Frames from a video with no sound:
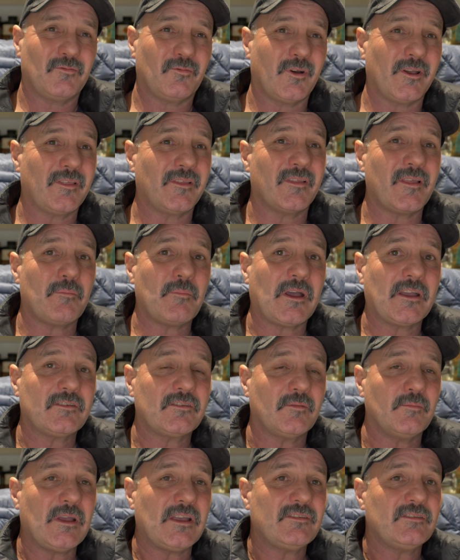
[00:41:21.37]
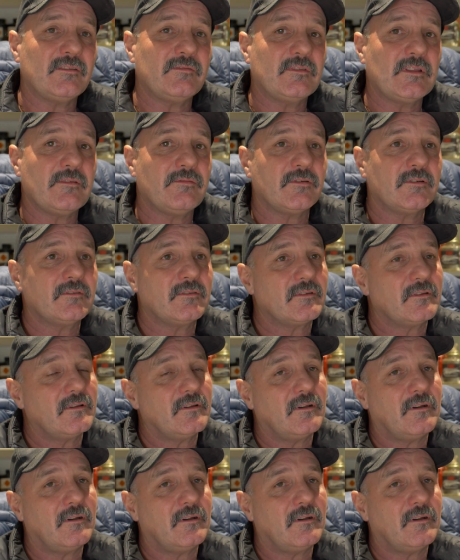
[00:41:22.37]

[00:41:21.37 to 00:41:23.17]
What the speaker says: Whether that makes a massive difference,